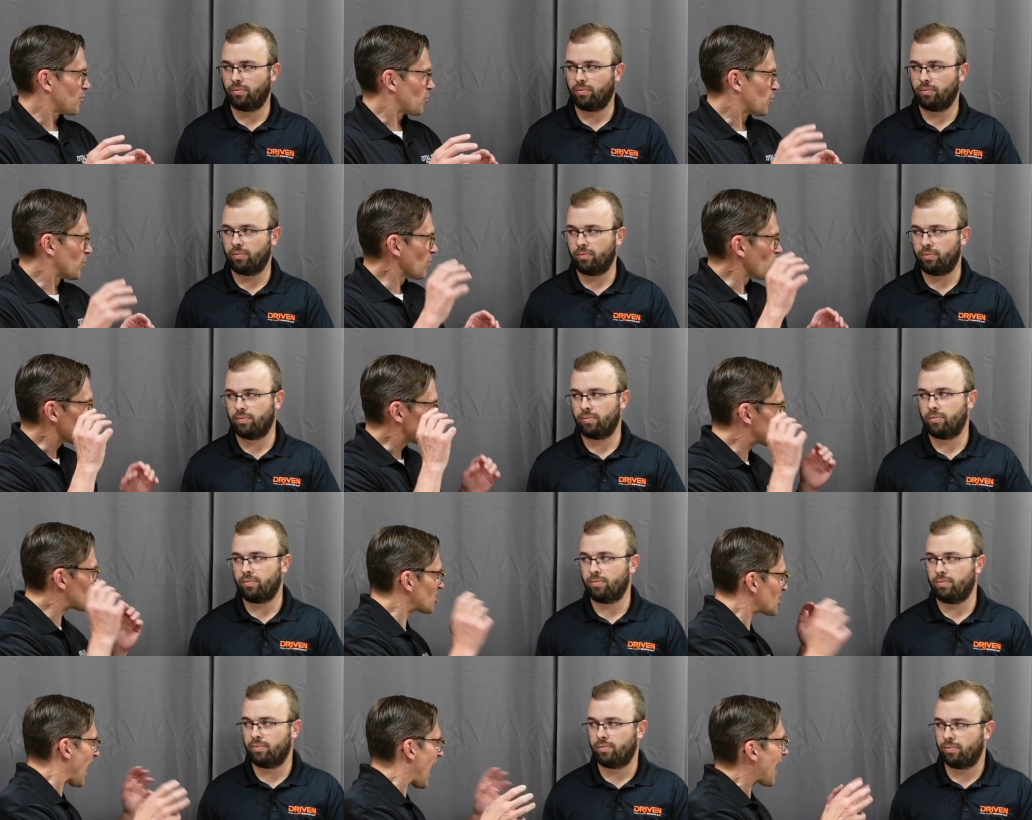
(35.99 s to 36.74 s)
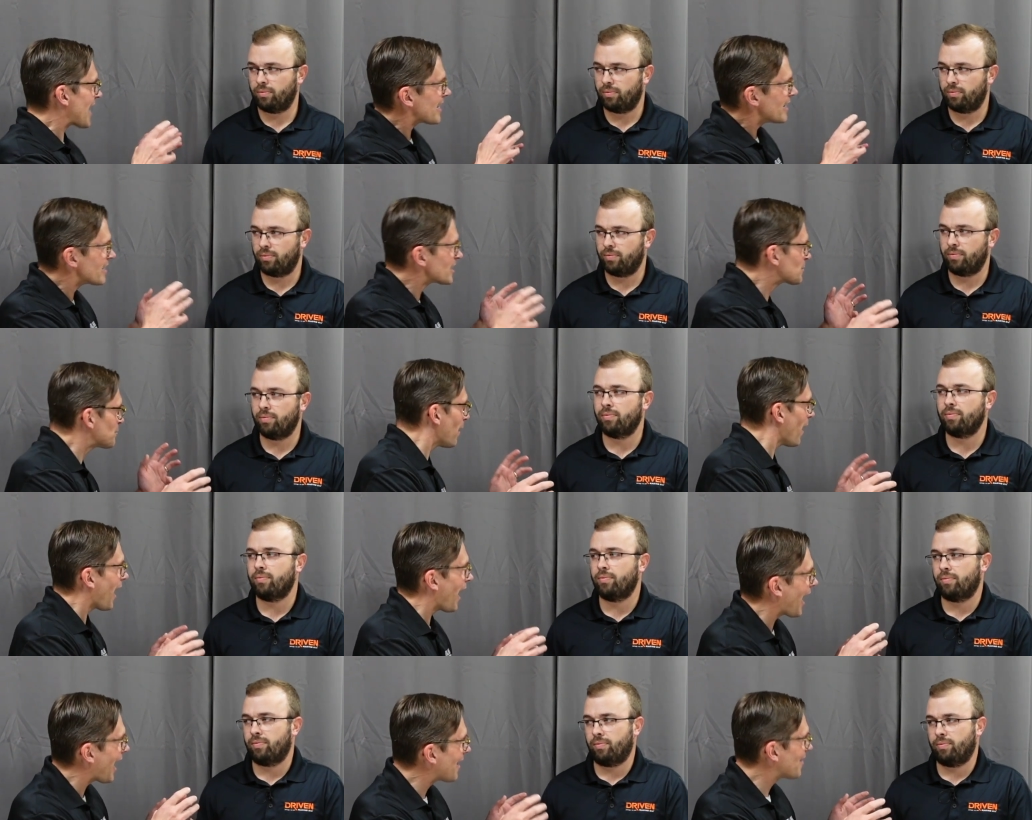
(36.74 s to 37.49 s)
Speaker 1: real science
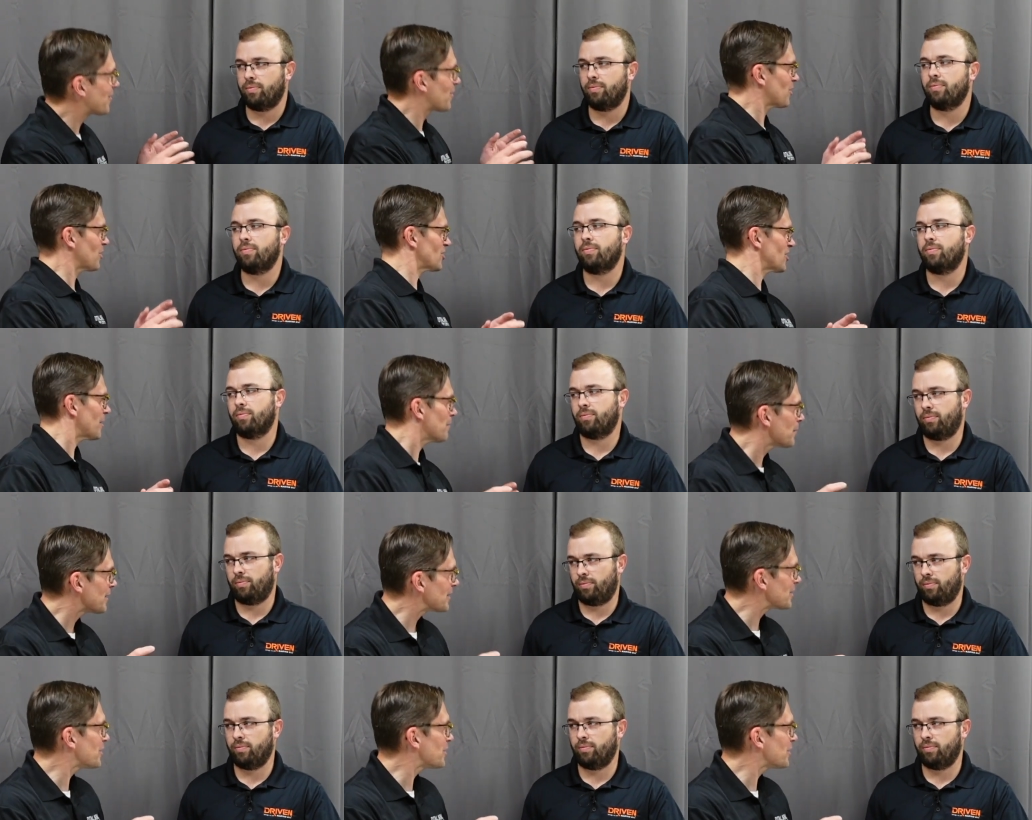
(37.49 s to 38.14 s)
behind their assembly